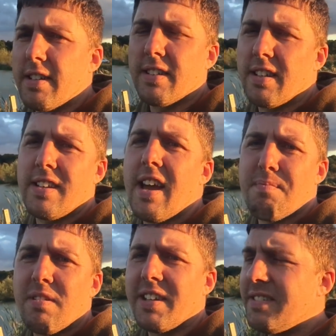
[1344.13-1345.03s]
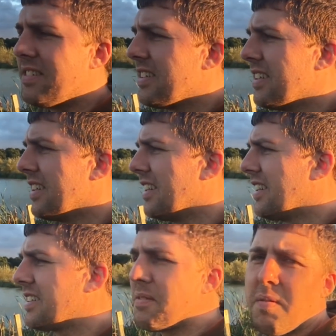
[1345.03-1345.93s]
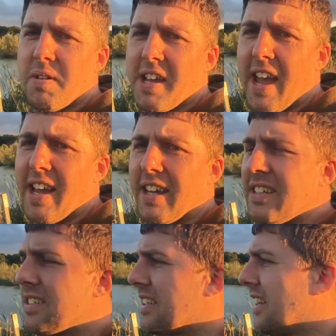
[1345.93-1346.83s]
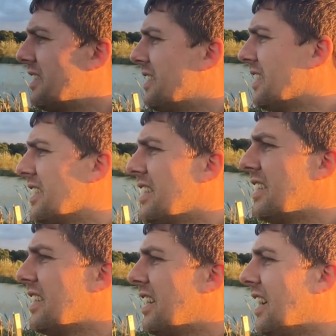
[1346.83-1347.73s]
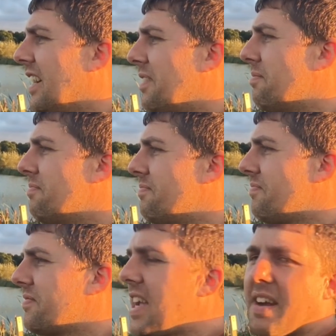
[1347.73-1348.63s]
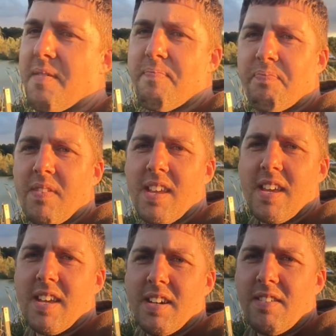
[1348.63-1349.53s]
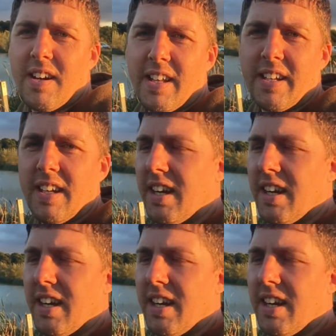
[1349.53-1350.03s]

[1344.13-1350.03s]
so, yeah, brilliant, tell me when you get here. So yeah, right then,